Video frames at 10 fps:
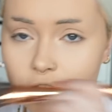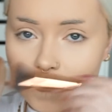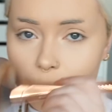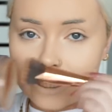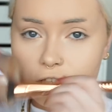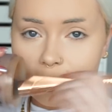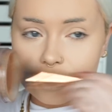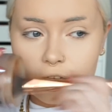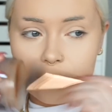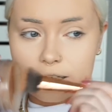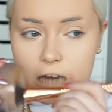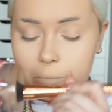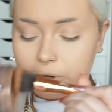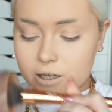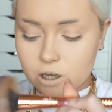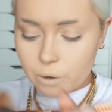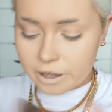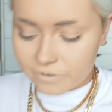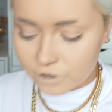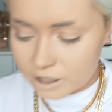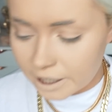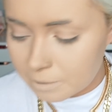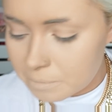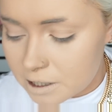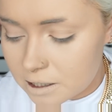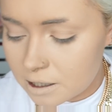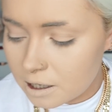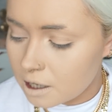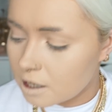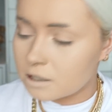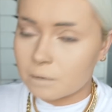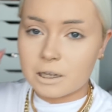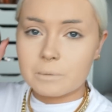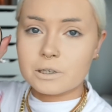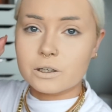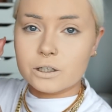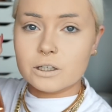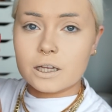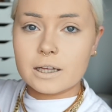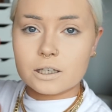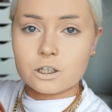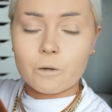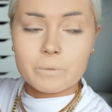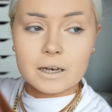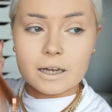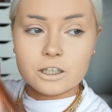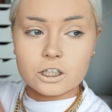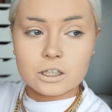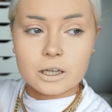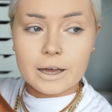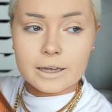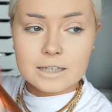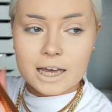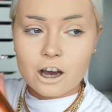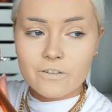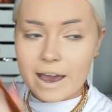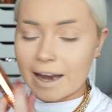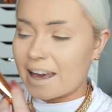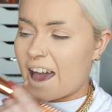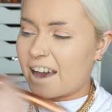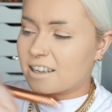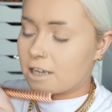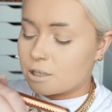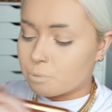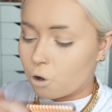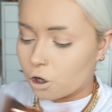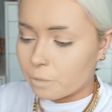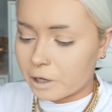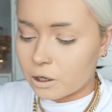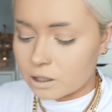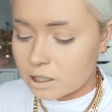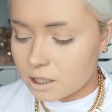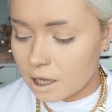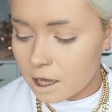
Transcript: so I just like to dabble in quite a few times. Sometimes I'll use like the top of the lid just to take off any excess product, because